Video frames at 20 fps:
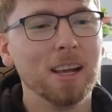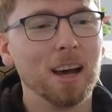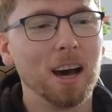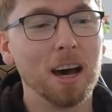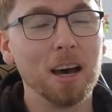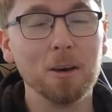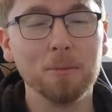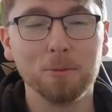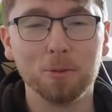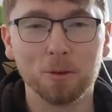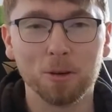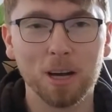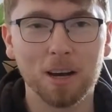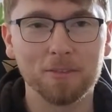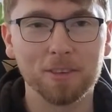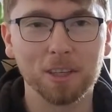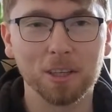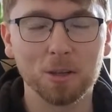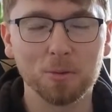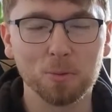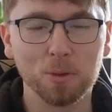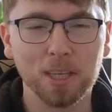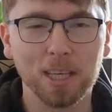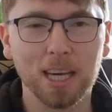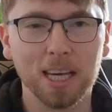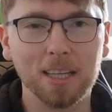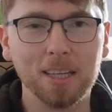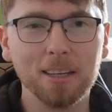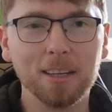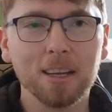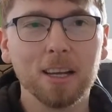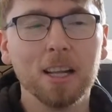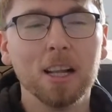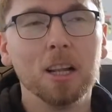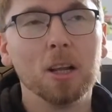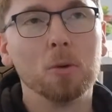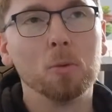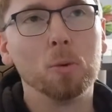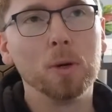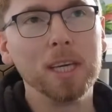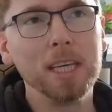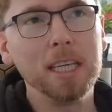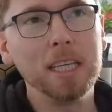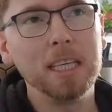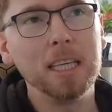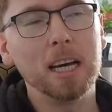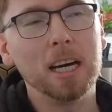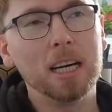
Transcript: I hope you're all having a good weekend. We're